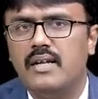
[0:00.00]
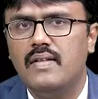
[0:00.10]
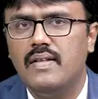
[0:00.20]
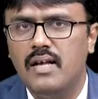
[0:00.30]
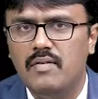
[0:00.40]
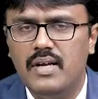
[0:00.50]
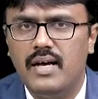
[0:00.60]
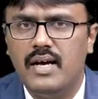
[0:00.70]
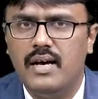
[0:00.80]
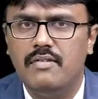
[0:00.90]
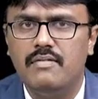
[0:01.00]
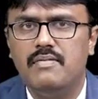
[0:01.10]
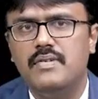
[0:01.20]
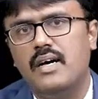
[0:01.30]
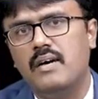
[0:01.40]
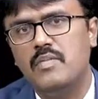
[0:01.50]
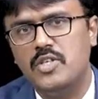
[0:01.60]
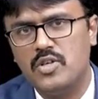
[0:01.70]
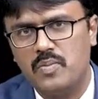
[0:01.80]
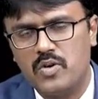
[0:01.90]
Then we have the
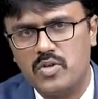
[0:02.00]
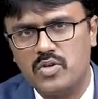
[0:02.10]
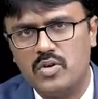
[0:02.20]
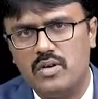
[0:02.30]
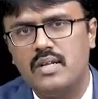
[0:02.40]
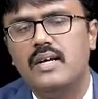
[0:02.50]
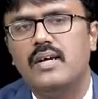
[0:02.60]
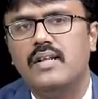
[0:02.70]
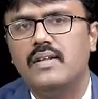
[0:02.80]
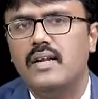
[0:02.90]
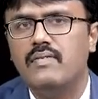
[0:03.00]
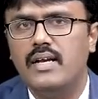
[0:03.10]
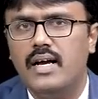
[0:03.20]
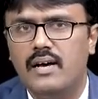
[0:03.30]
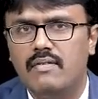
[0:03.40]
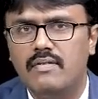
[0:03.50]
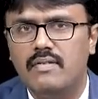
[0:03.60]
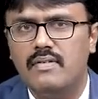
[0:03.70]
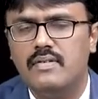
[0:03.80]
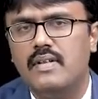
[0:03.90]
misoprostol. Then we have
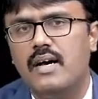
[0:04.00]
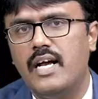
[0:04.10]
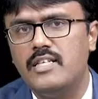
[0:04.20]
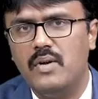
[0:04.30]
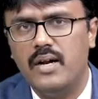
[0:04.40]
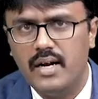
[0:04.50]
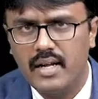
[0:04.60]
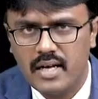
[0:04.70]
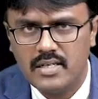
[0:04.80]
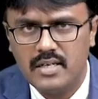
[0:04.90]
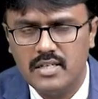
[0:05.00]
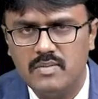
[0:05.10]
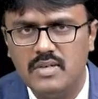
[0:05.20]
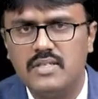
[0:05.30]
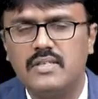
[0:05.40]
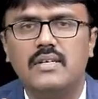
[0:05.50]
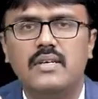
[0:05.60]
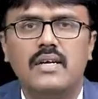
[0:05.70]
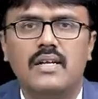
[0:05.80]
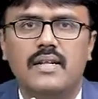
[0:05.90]
the H. pylori eradication regimens.
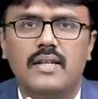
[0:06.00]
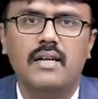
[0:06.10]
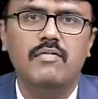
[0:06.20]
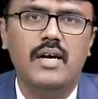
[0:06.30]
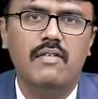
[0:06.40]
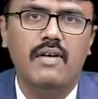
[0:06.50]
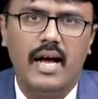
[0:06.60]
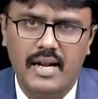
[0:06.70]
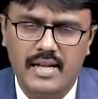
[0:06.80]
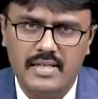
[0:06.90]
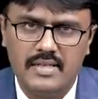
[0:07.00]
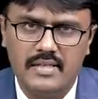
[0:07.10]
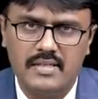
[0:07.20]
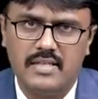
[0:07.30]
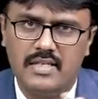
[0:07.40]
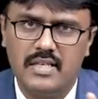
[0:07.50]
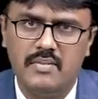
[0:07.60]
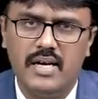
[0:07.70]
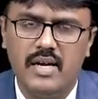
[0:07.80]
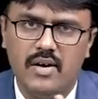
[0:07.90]
Then we have antacids,
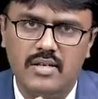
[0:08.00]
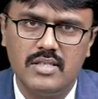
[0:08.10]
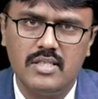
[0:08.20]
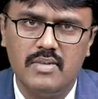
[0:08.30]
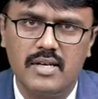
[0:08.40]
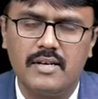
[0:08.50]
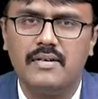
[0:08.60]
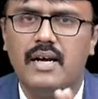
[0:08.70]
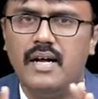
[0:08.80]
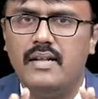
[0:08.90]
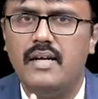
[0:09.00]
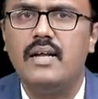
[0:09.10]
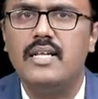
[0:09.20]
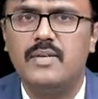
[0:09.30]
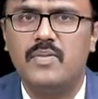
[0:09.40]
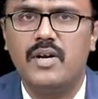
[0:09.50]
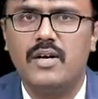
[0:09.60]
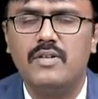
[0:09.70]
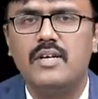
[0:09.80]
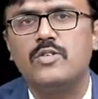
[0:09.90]
systemic and non-systemic. And then ulcer
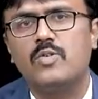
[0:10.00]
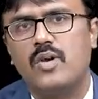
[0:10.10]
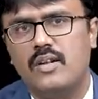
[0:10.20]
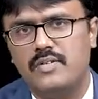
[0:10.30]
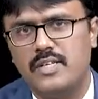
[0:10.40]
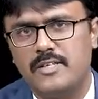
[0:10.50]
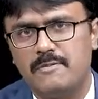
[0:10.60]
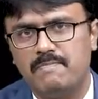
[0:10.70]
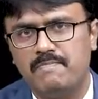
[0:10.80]
protective, that is sucralfate.